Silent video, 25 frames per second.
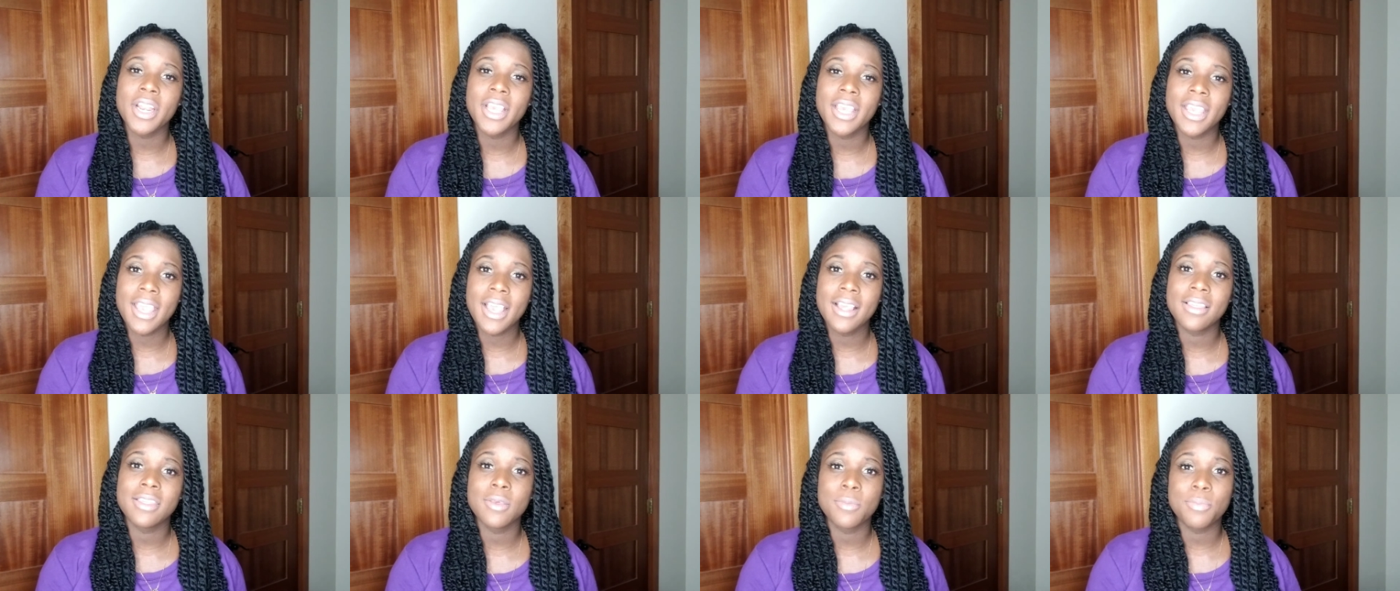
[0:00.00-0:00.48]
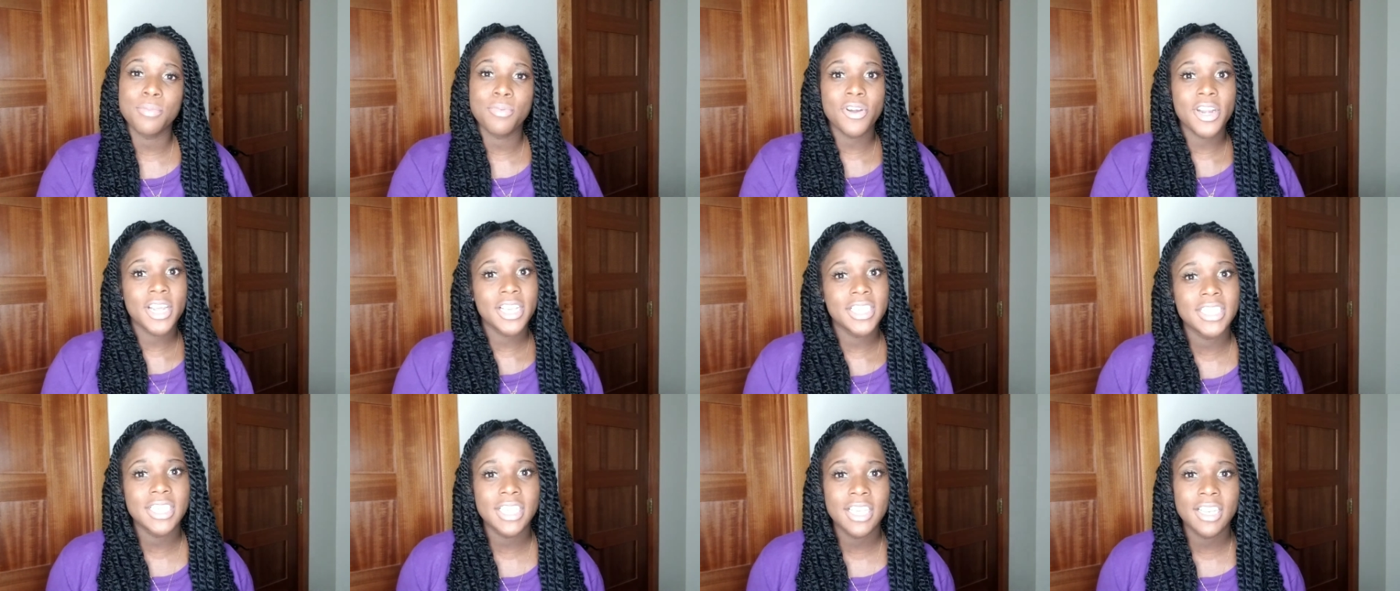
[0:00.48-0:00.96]
to get the
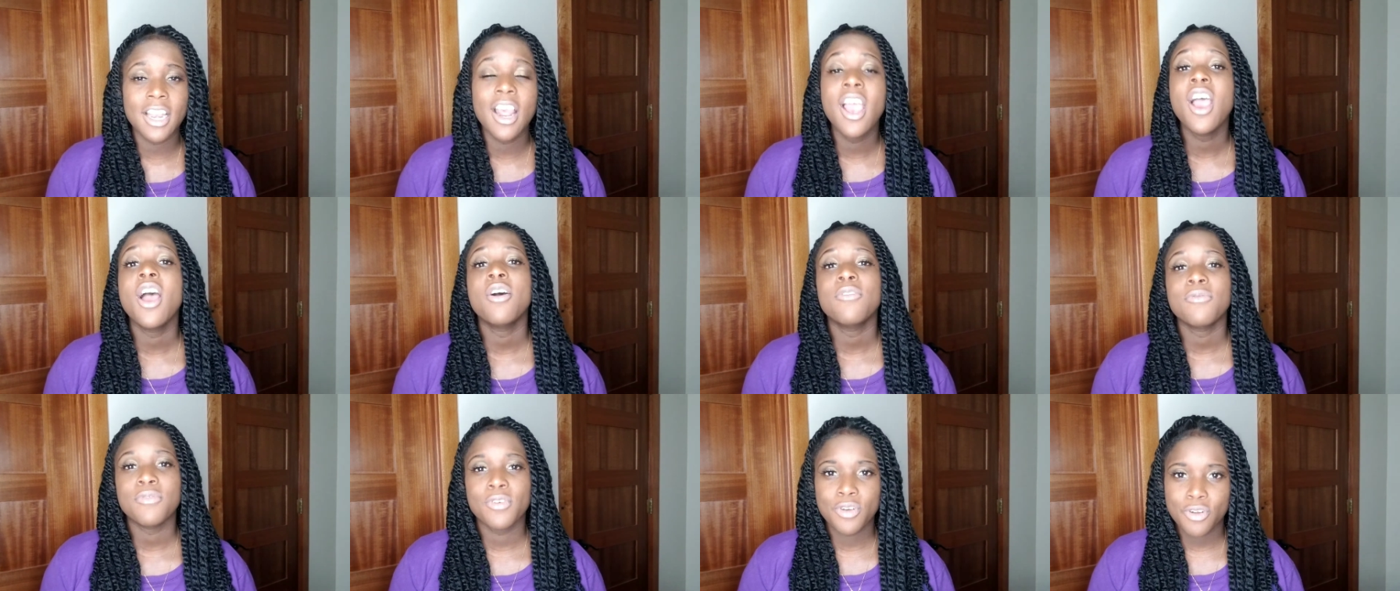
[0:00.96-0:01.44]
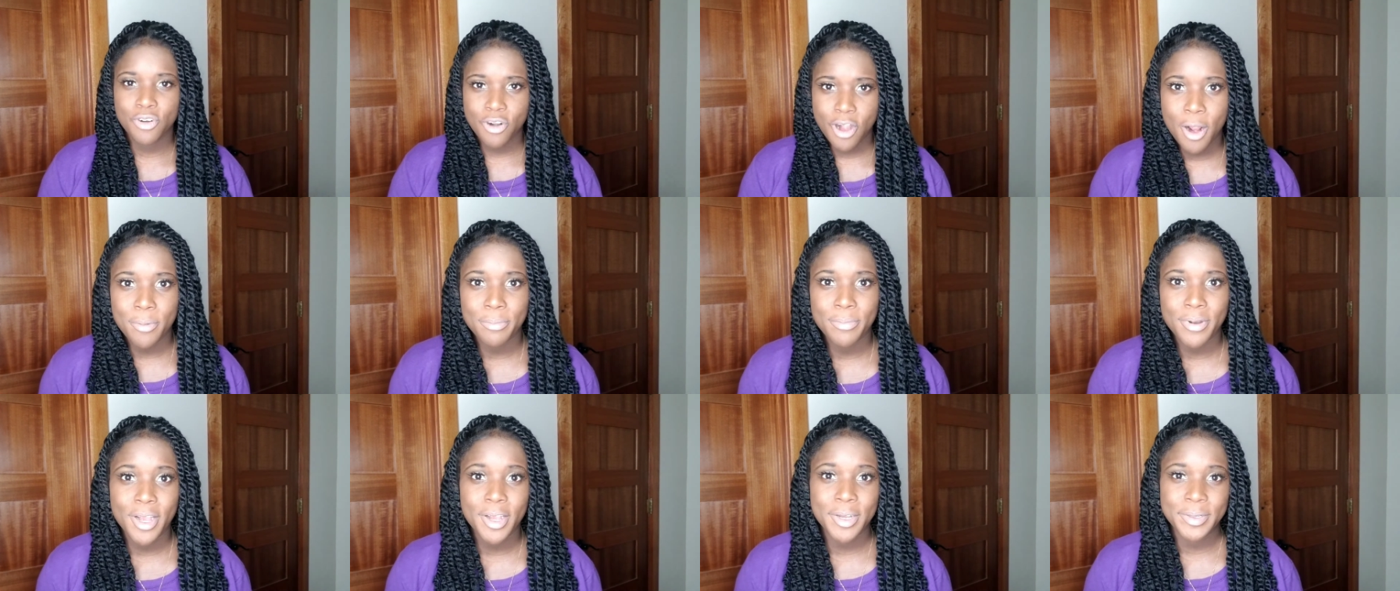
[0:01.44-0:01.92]
present for
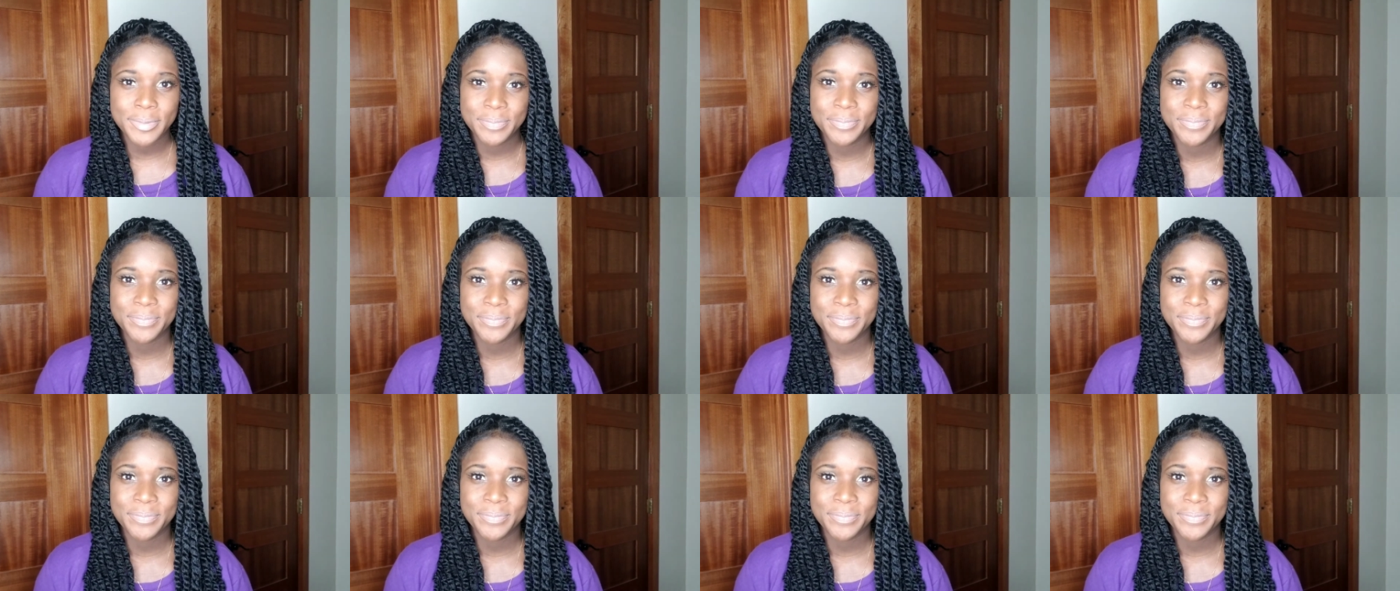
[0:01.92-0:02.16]
grandma?